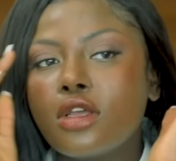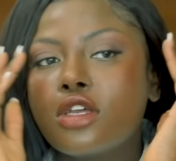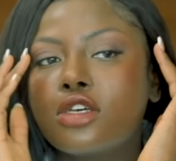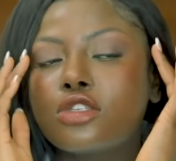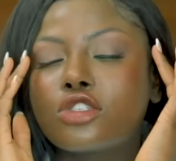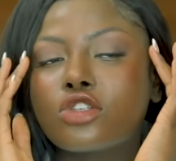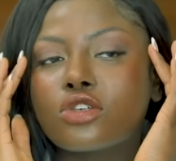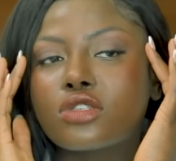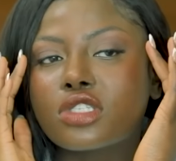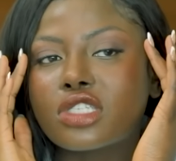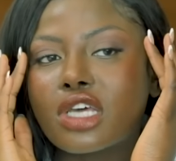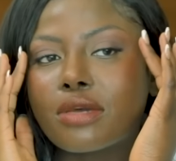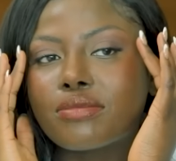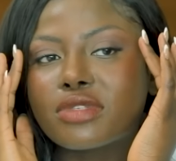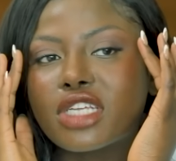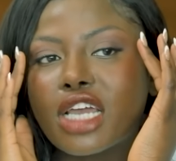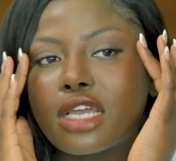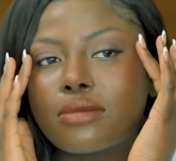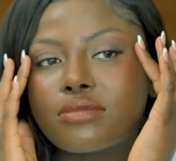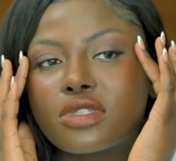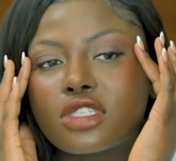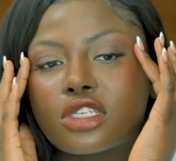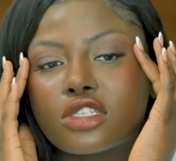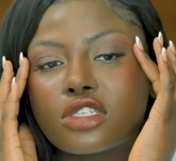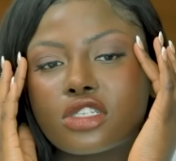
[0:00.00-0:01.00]
So
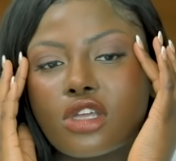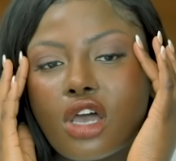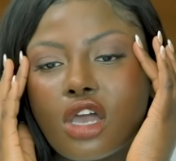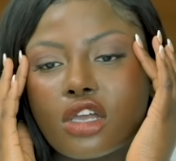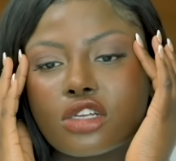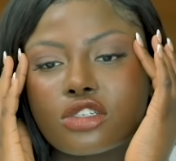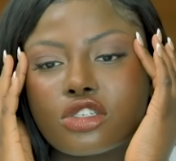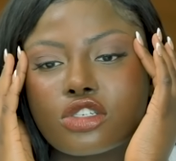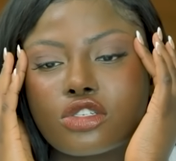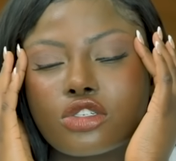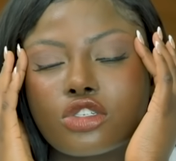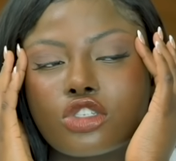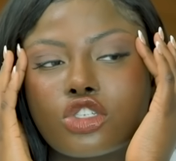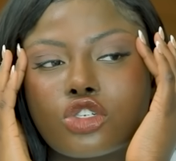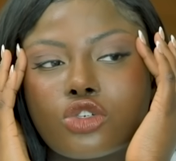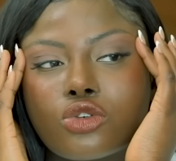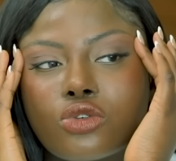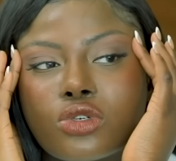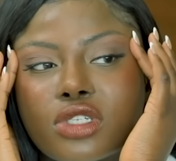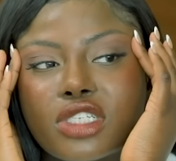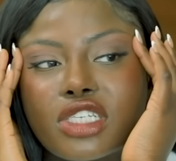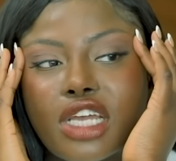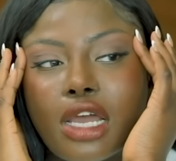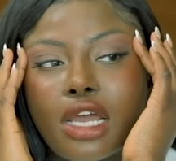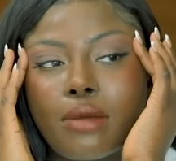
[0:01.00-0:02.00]
sometimes the doctors
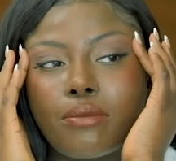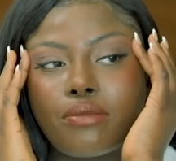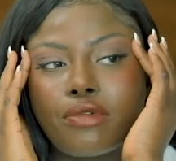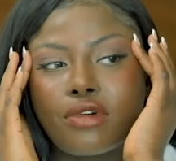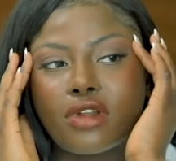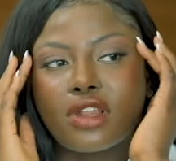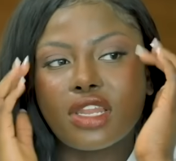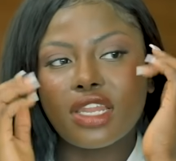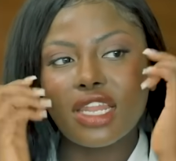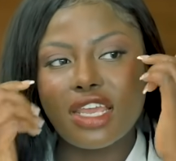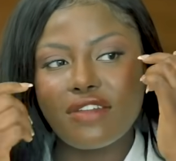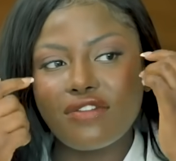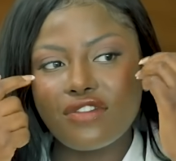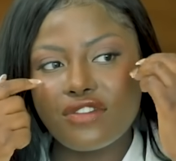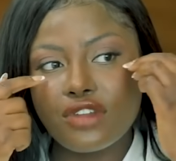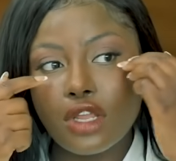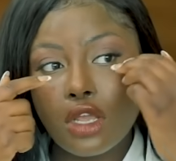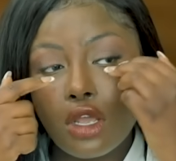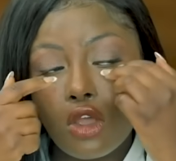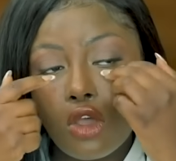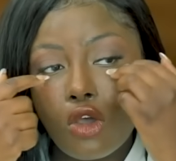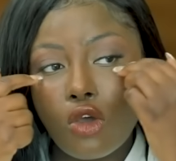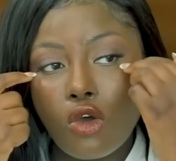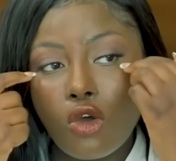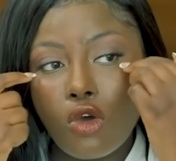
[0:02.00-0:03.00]
do temporal lift
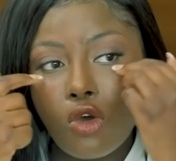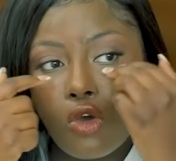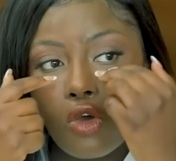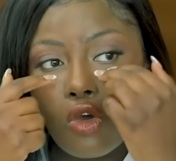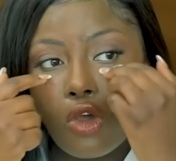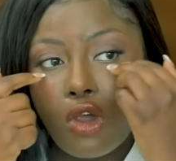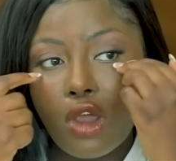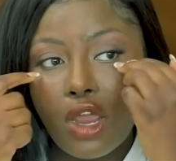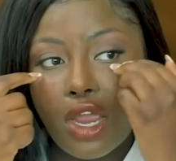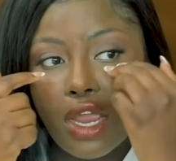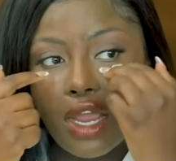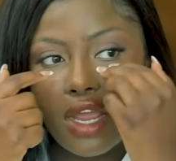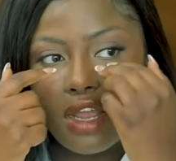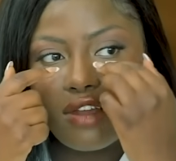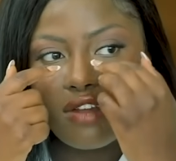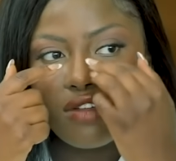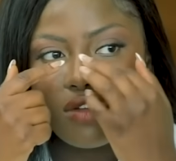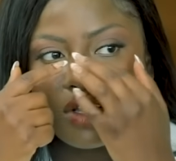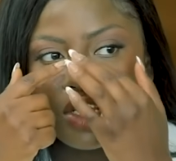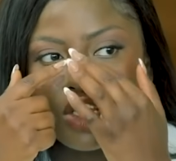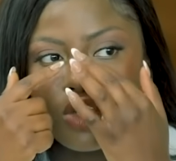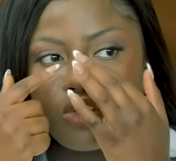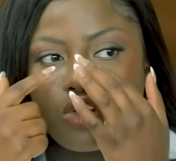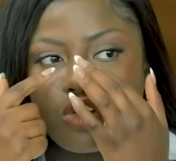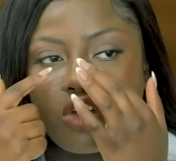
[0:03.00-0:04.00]
or,
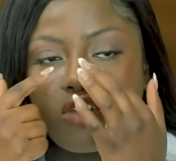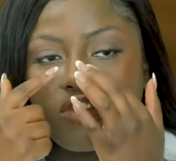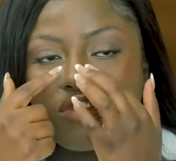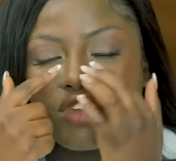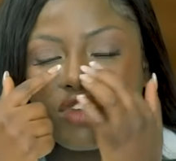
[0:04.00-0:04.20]
you know,